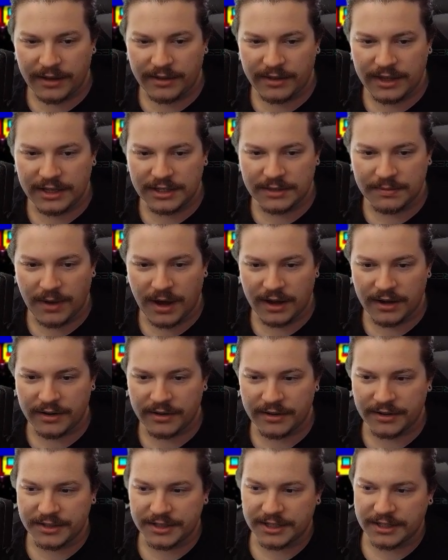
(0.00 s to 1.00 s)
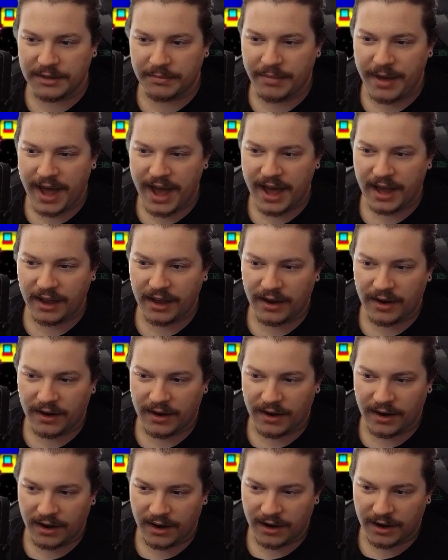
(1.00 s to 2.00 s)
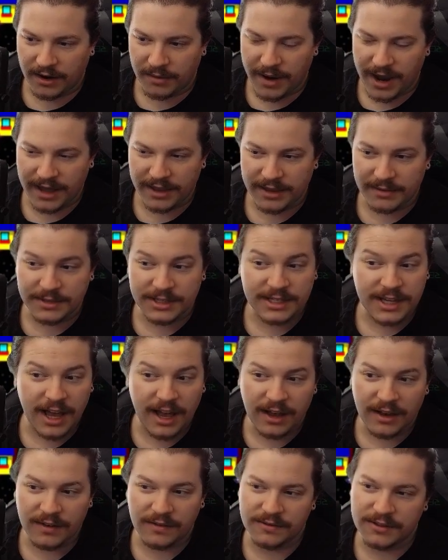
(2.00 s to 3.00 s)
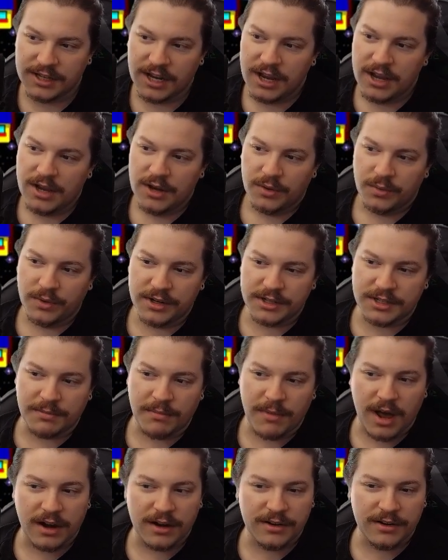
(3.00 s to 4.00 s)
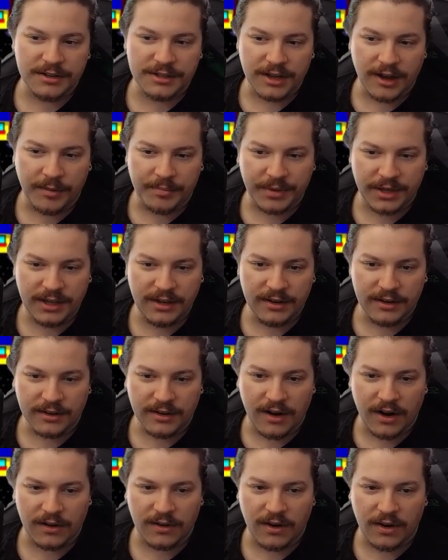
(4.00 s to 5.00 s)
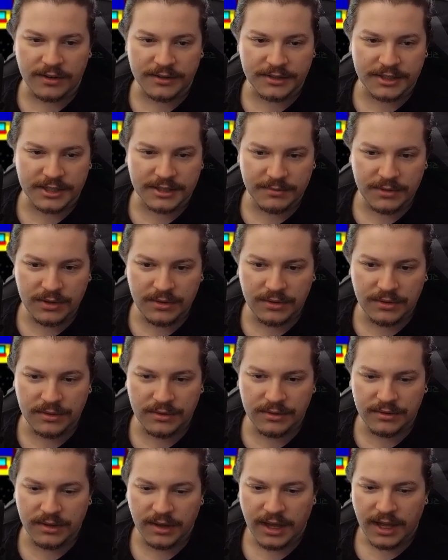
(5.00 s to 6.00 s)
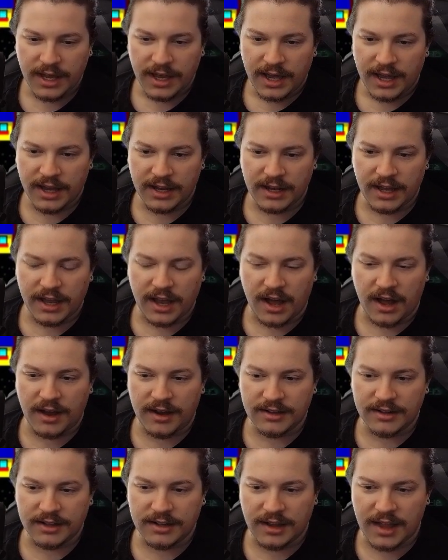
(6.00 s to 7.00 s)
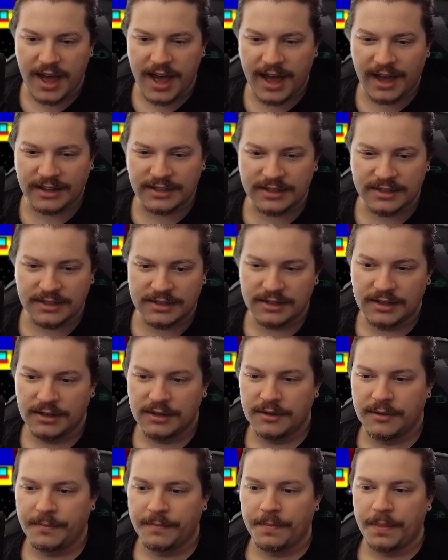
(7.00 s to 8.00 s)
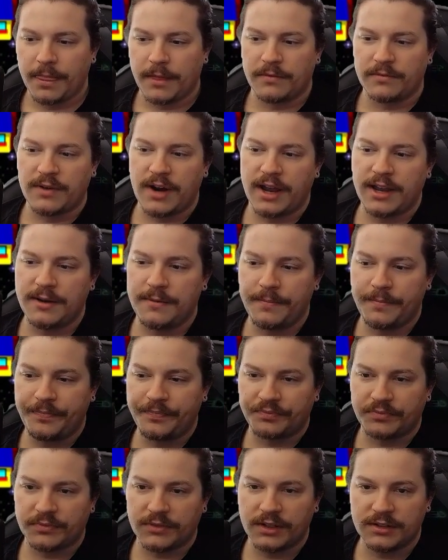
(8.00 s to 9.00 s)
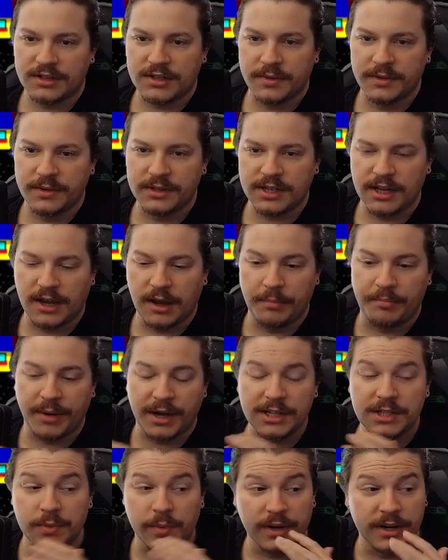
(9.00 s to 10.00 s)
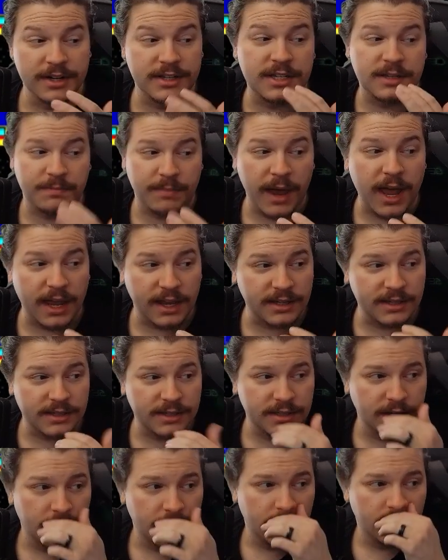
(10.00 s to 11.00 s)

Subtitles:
these monitors in the back are by themselves, whereas the monitors up here are all smooth and like on glass, right? So it's like a buzzword space.